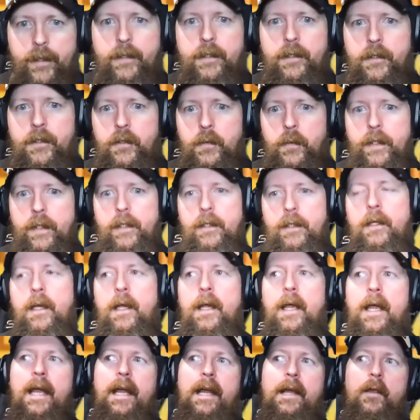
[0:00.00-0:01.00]
wanted to do it,
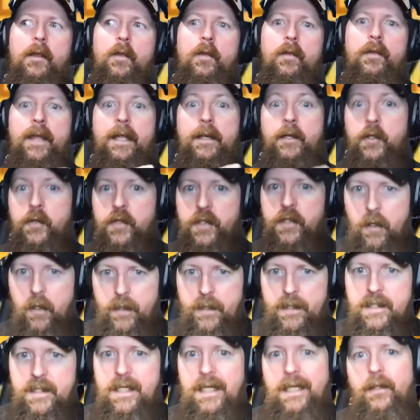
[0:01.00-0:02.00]
then you
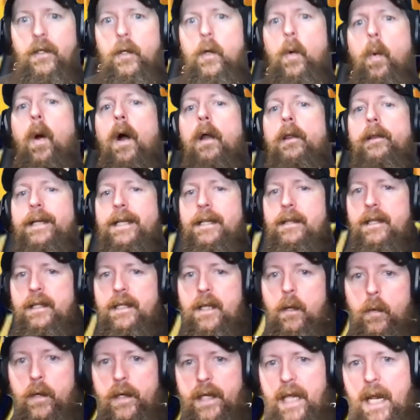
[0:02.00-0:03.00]
started seeing the quality
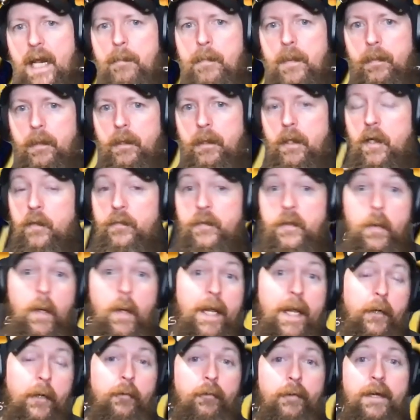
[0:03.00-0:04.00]
that they were capable of.
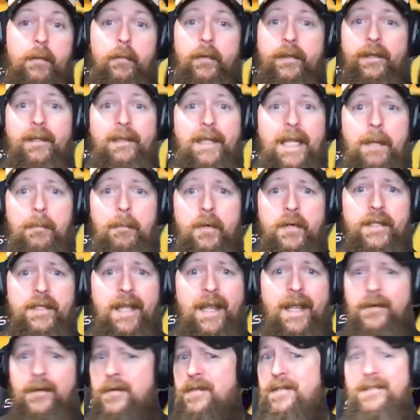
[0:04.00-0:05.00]
Do I agree with the labor
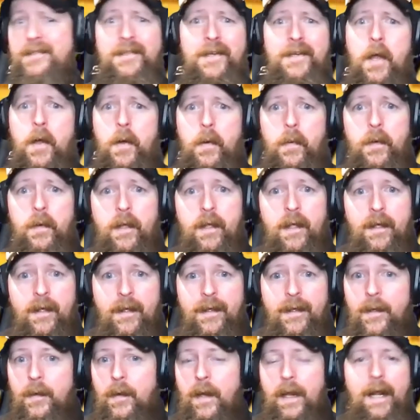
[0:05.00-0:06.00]
standards? No,
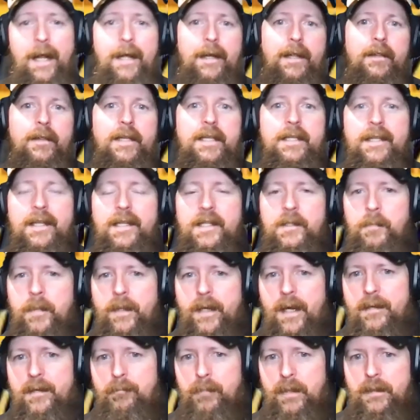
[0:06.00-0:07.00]
any of these things.
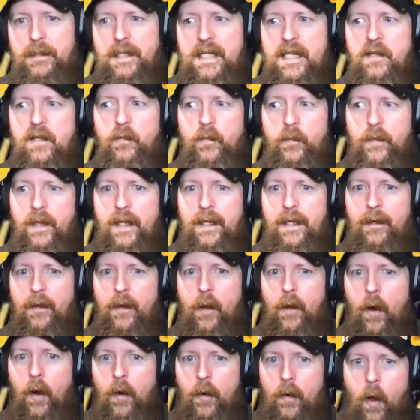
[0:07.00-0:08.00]
But I believe that
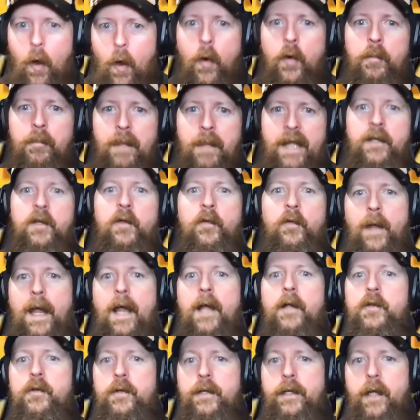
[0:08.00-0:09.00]
our own
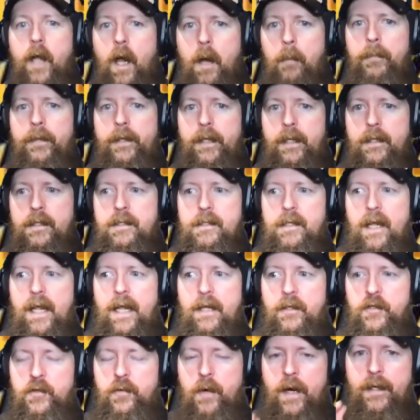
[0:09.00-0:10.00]
manufacturing companies
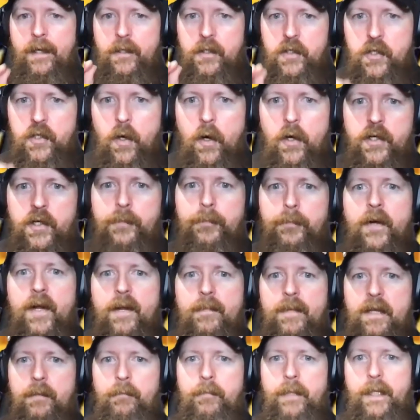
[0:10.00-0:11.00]
and trying to charge a
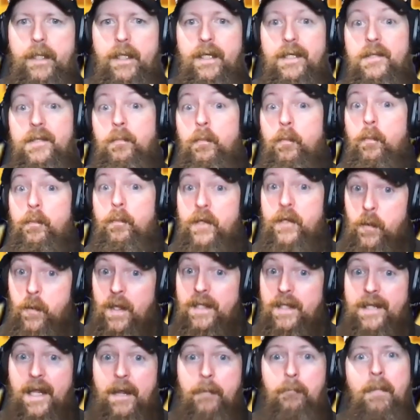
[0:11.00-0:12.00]
premium because
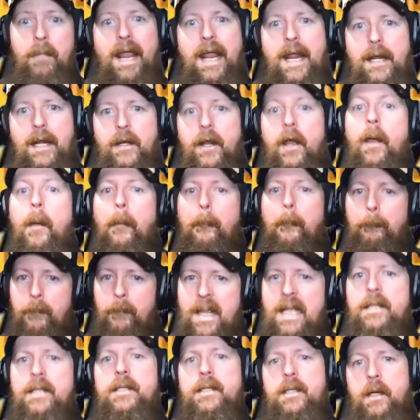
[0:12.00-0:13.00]
USA made
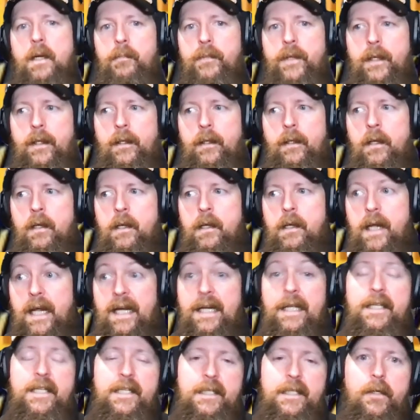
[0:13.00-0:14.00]
meant something,
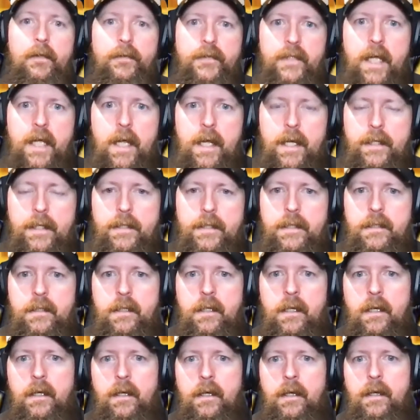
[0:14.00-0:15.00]
and it still
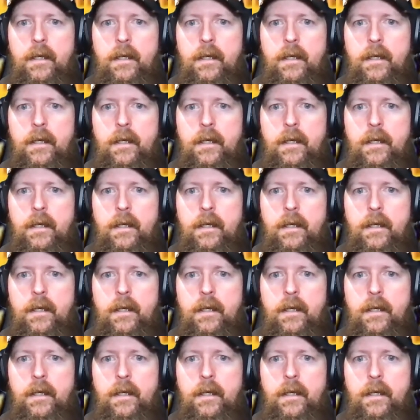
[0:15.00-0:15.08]
does